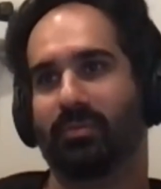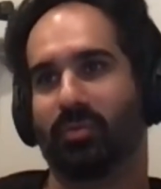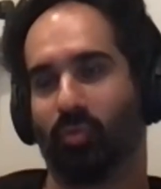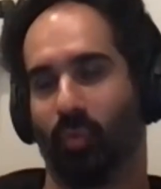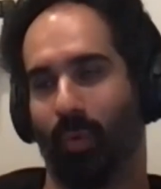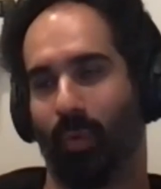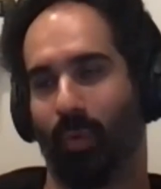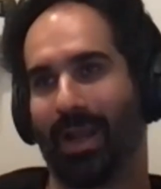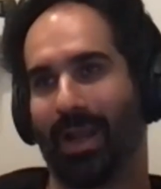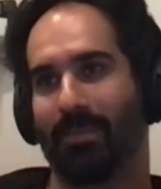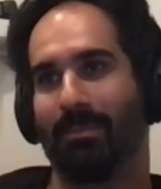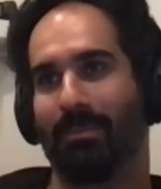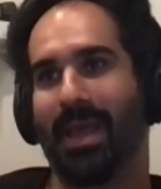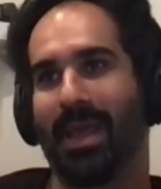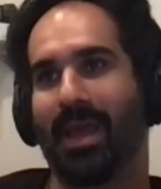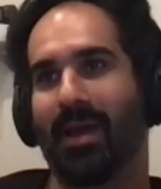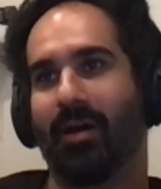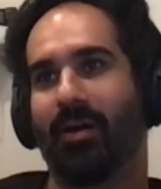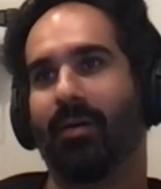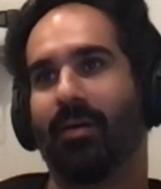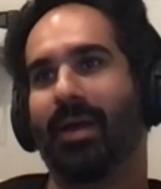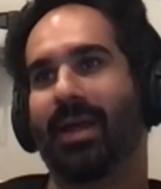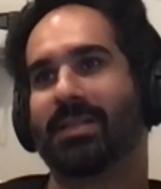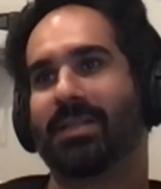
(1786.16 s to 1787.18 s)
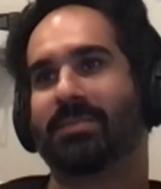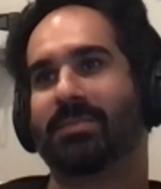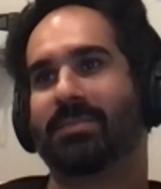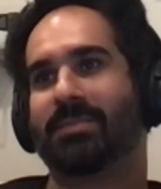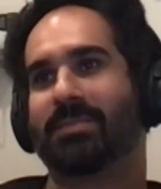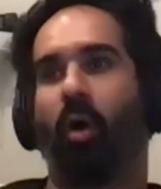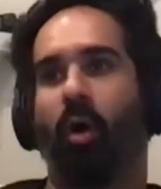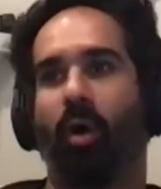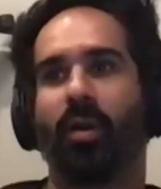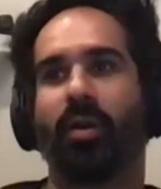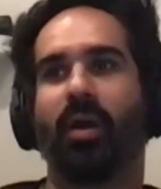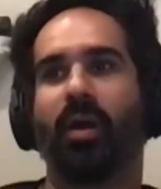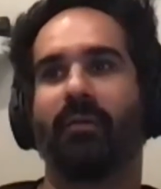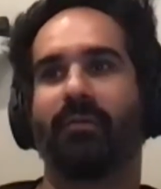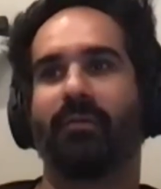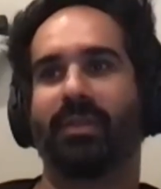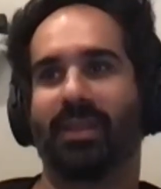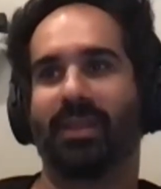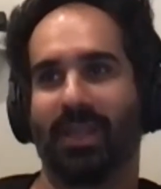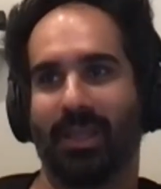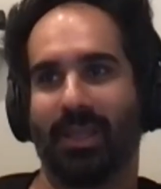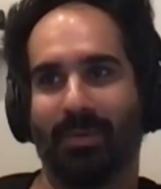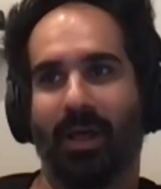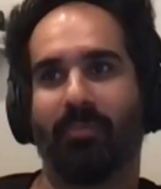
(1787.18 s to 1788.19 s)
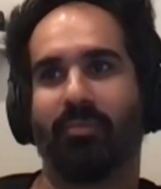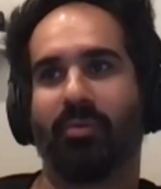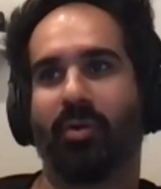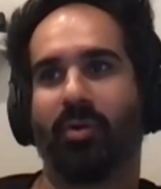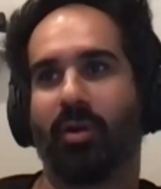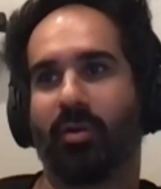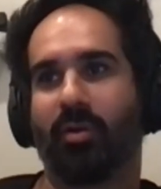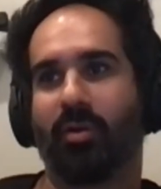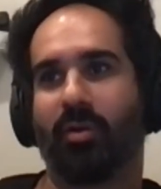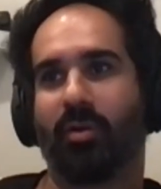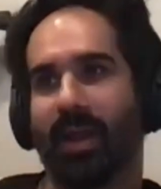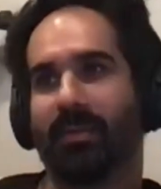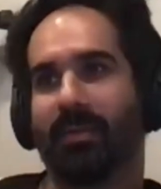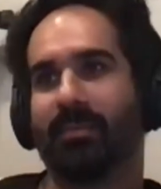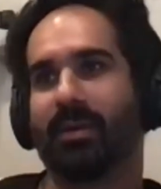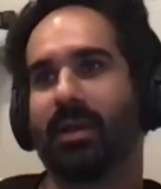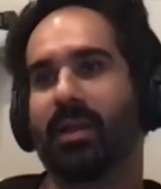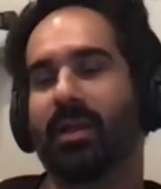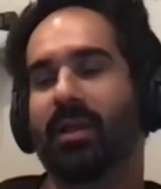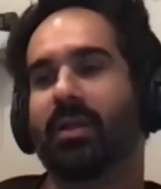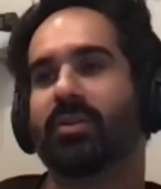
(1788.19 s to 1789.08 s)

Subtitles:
direct mail as part of the email program.